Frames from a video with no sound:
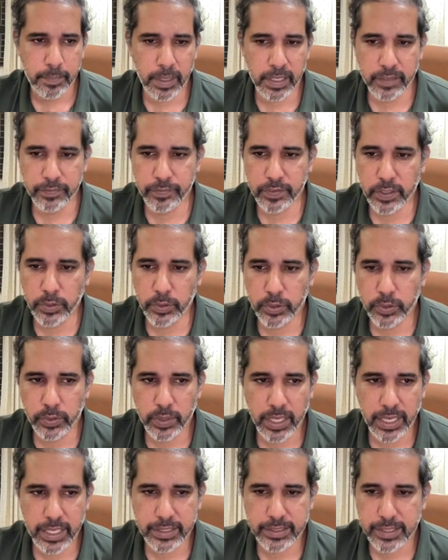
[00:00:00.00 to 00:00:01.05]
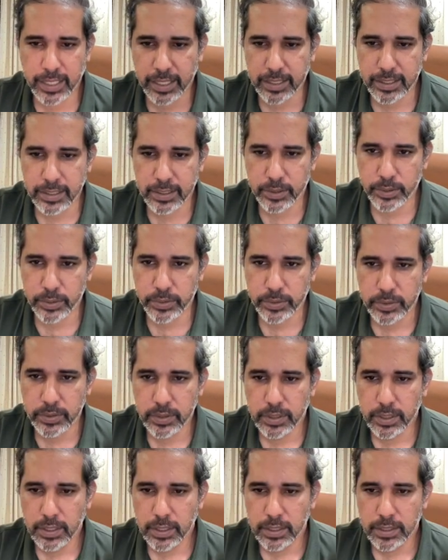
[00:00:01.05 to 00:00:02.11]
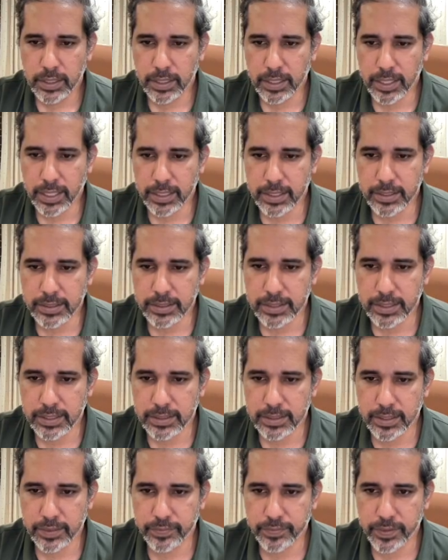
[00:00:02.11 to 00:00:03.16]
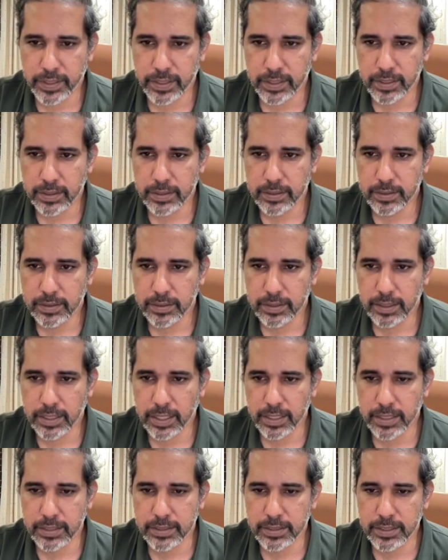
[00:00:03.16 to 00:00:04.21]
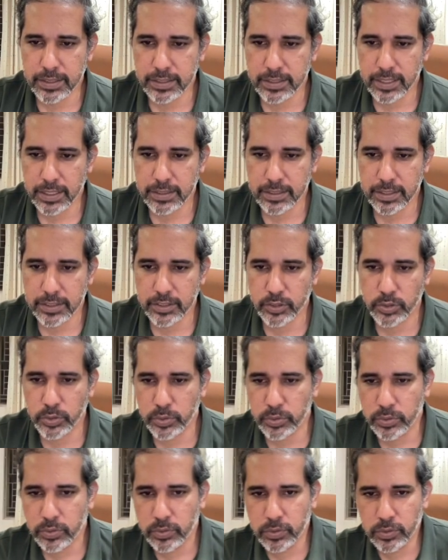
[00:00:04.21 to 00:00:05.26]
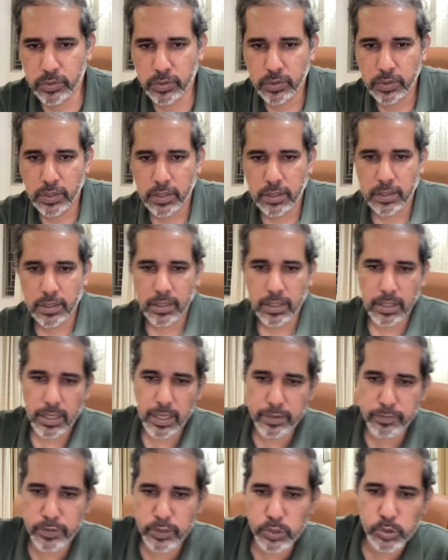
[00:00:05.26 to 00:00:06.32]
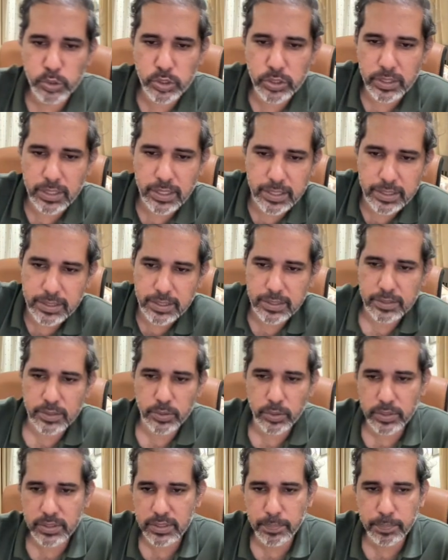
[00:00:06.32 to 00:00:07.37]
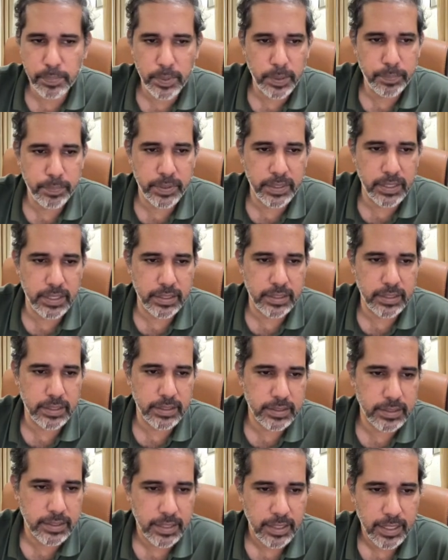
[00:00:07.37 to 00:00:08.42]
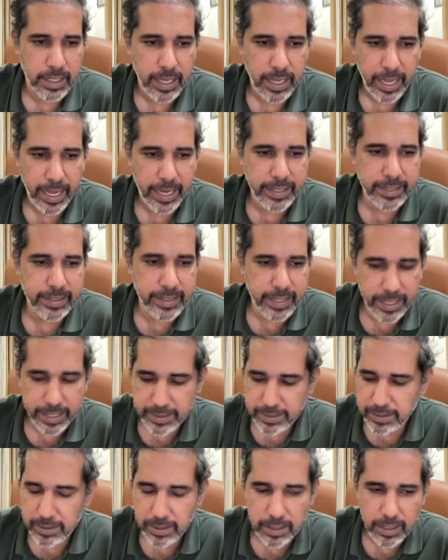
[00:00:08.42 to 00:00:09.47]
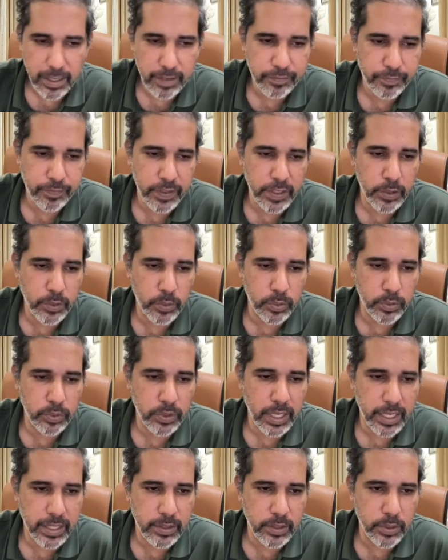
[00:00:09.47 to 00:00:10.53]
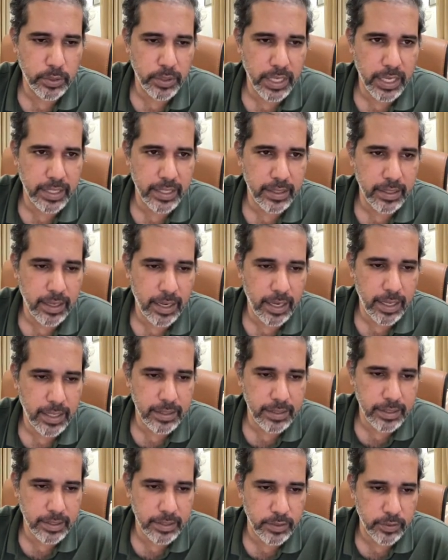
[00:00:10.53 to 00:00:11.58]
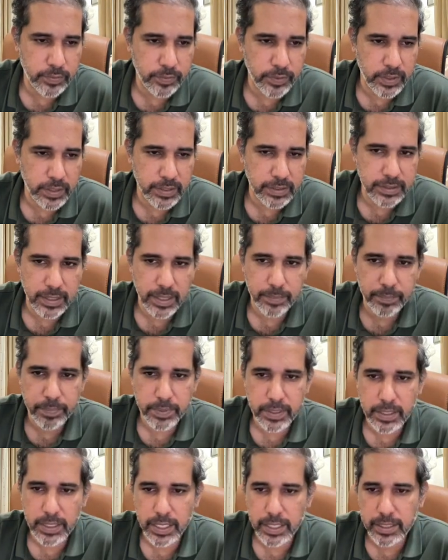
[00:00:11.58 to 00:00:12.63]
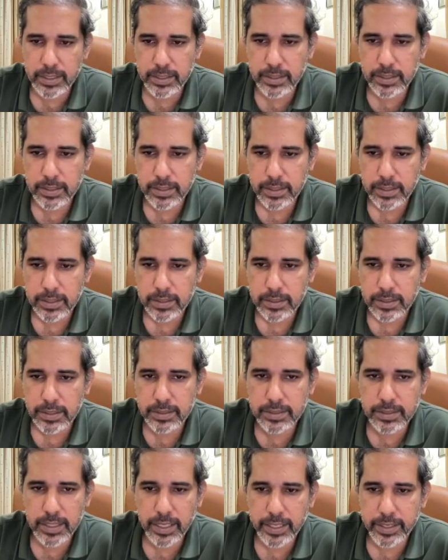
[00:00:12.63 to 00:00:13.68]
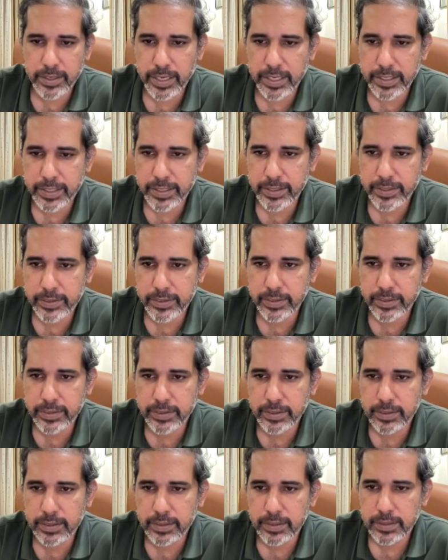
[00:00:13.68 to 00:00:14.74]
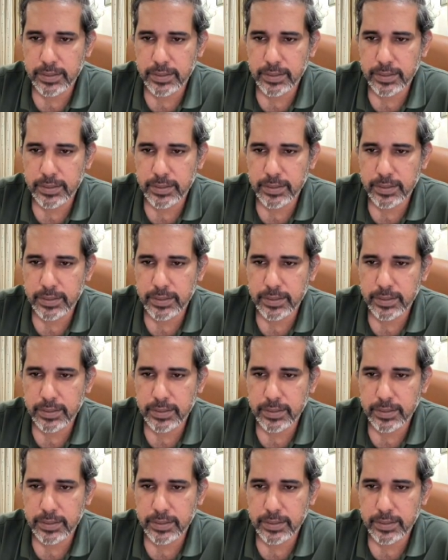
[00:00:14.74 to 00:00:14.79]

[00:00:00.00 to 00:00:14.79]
But if we go to a SR hero, the currency is different. The currency changes to evolution lattice. So it's the purple lattice. And then if we go and look at our hero, for example, like this guy right here,